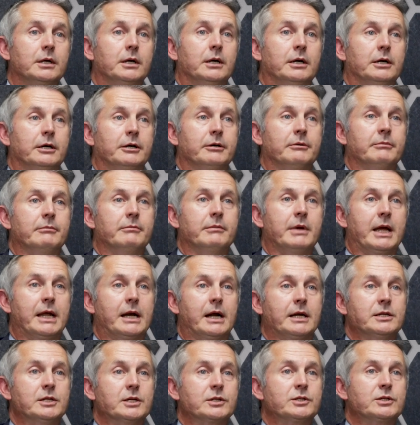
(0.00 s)
And
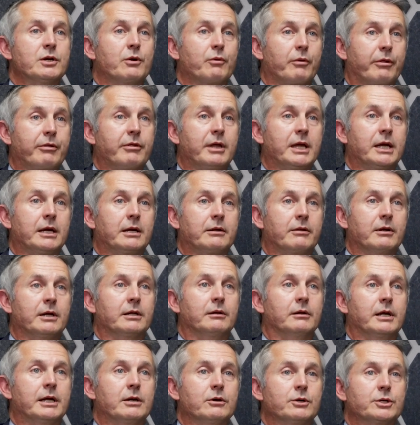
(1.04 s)
I just don't think
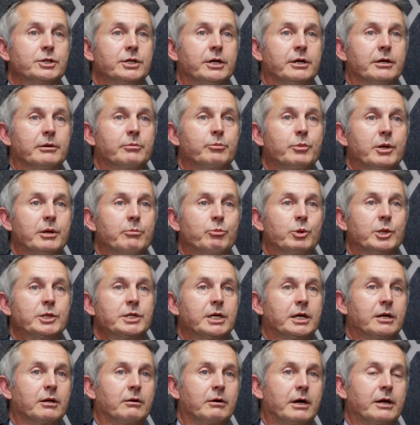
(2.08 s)
that leadership, in
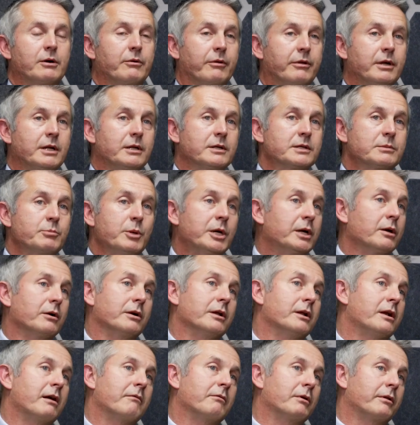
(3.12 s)
particular, I don't think the Speaker
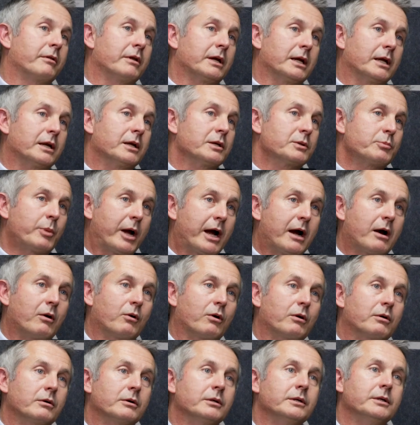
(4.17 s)
did everything in his
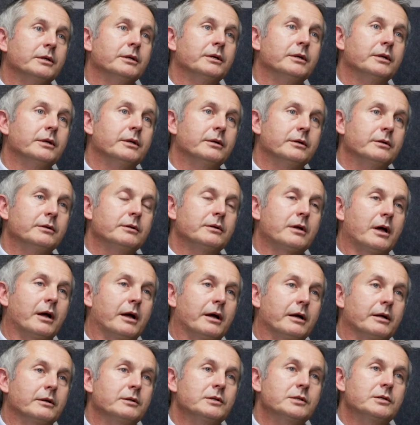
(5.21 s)
power
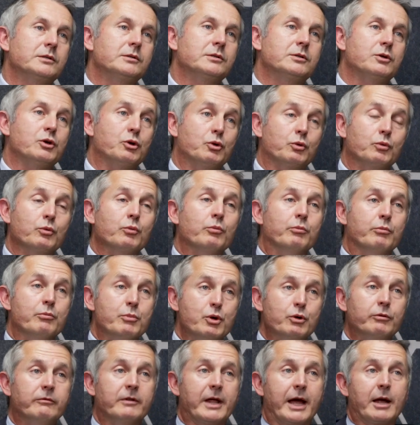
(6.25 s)
to
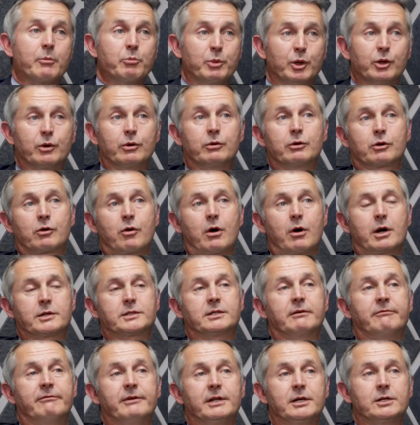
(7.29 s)
move that bill across
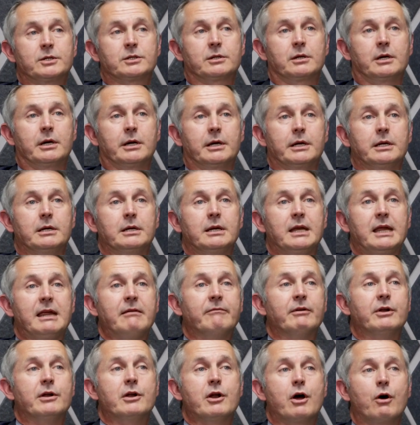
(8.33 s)
the finish line,
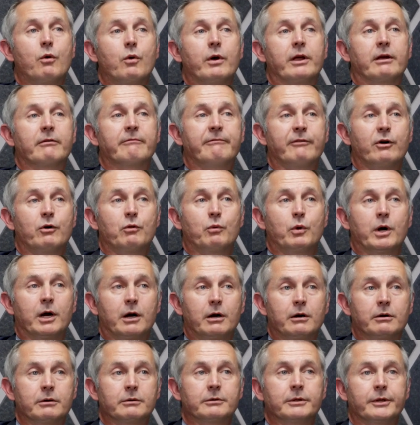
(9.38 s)
even knowing full
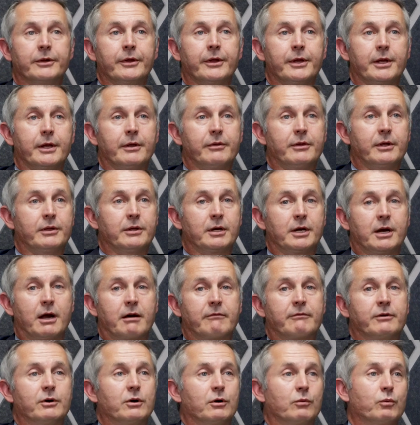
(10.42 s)
well that the
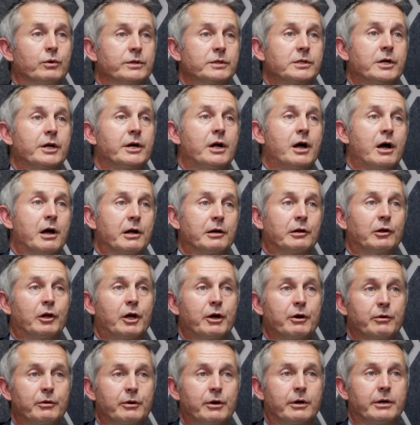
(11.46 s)
governor was going to
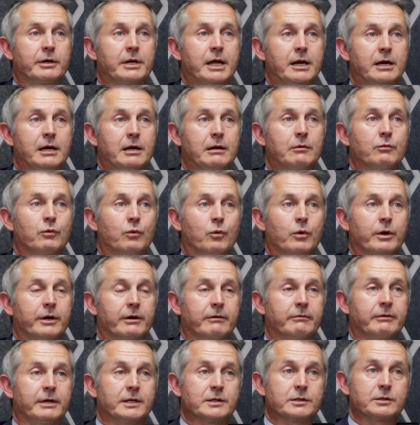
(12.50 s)
unload on any one
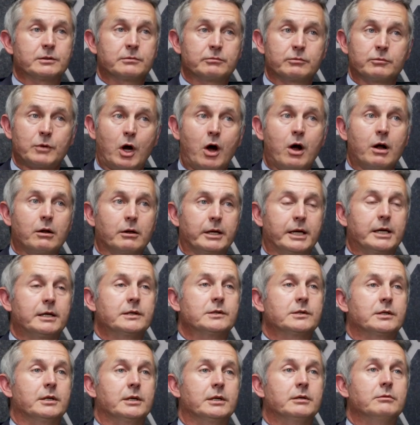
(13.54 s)
of his
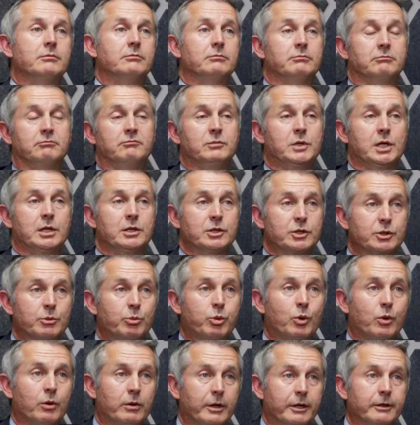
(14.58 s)
colleagues that didn't
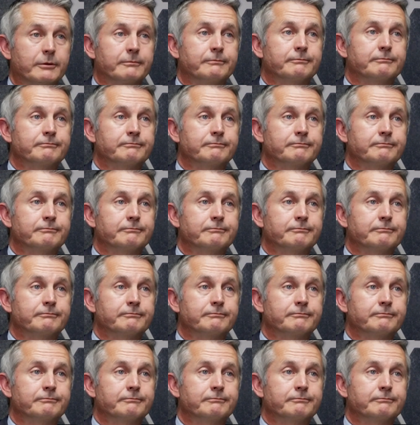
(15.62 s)
support it.